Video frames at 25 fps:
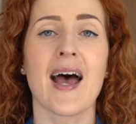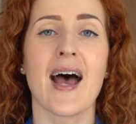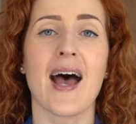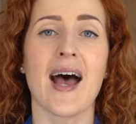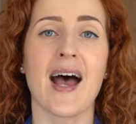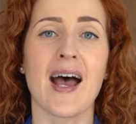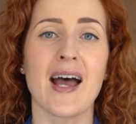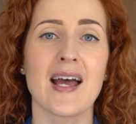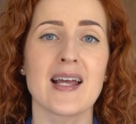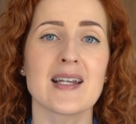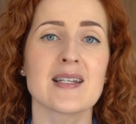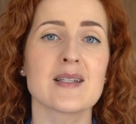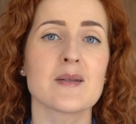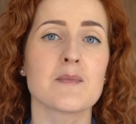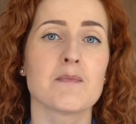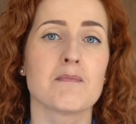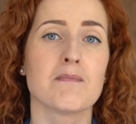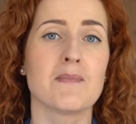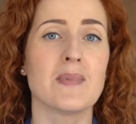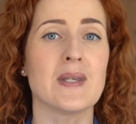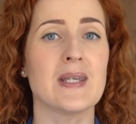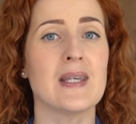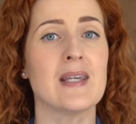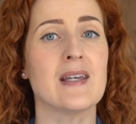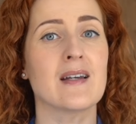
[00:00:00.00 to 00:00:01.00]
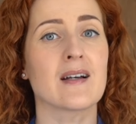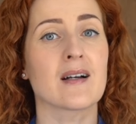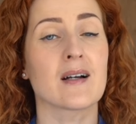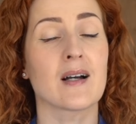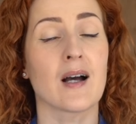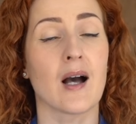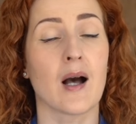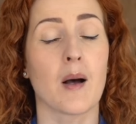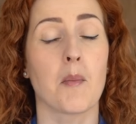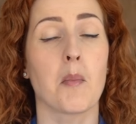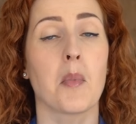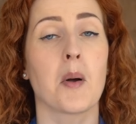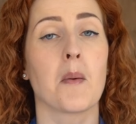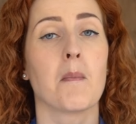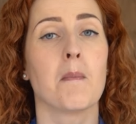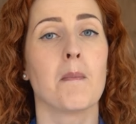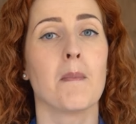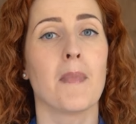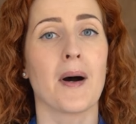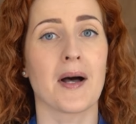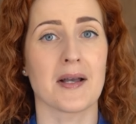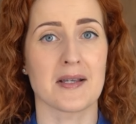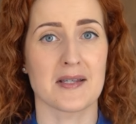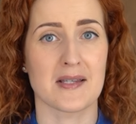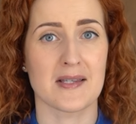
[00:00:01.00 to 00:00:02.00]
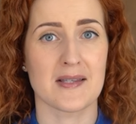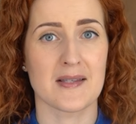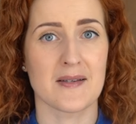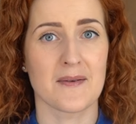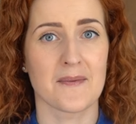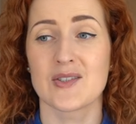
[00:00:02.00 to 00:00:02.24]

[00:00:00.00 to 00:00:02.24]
and B cup bust.